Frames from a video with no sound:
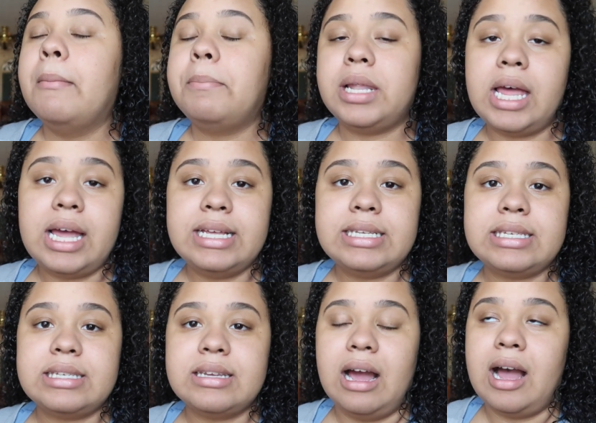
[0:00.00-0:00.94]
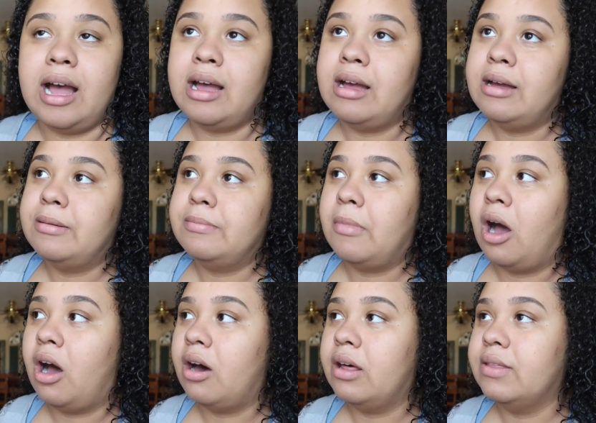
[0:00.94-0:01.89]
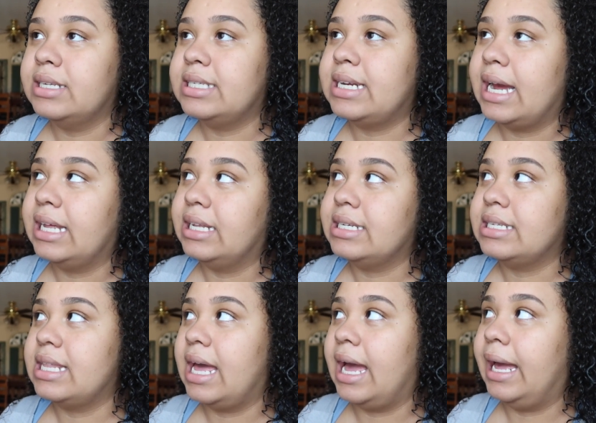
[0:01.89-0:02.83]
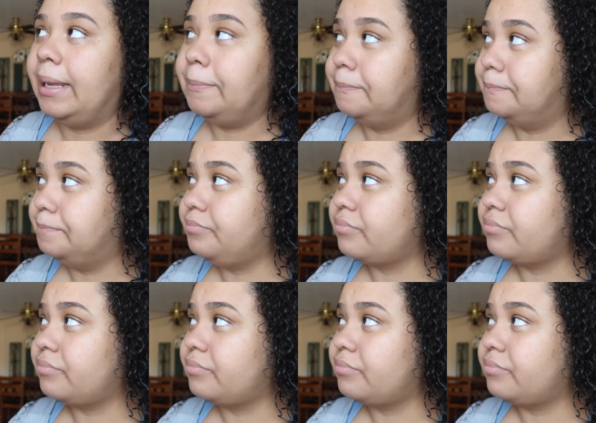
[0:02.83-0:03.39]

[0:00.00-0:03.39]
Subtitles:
Plus, all the stylists that